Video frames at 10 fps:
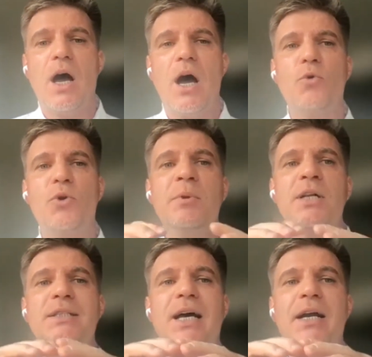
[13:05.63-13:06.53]
how
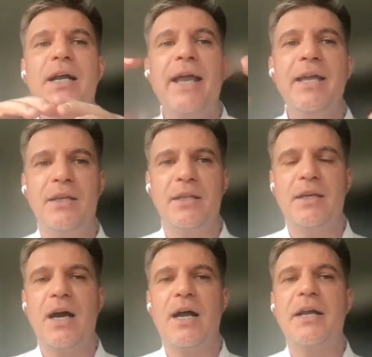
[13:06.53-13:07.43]
criminals are aided,
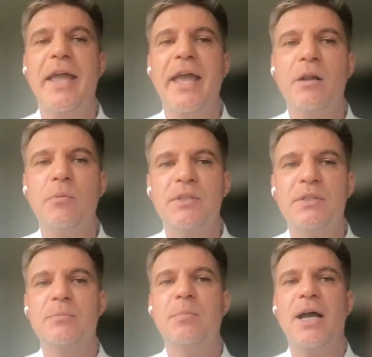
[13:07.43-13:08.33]
are helped
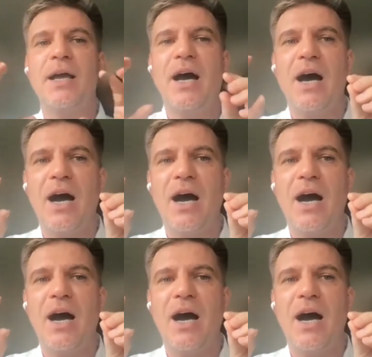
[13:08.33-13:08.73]
by